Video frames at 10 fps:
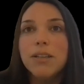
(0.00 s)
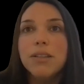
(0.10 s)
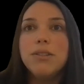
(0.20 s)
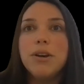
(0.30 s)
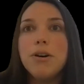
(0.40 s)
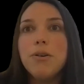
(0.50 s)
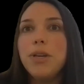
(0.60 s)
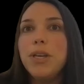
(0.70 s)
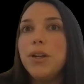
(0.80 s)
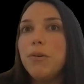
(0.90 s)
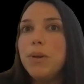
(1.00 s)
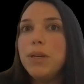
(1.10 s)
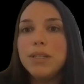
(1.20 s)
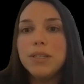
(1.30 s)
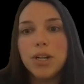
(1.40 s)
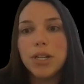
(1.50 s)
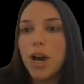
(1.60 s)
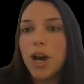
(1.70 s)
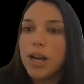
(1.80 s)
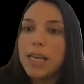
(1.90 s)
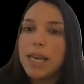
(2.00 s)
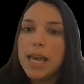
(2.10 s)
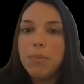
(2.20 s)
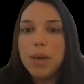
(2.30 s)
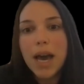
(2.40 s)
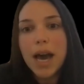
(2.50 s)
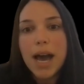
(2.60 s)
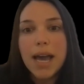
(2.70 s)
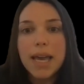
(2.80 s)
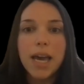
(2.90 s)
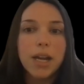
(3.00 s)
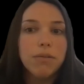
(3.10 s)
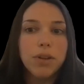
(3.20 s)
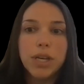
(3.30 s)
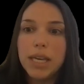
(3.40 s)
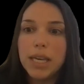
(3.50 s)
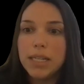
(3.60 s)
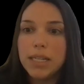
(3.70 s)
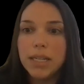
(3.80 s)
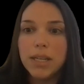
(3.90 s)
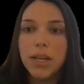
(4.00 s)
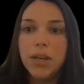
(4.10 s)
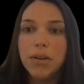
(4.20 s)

So, we started talking API, kind of looking into,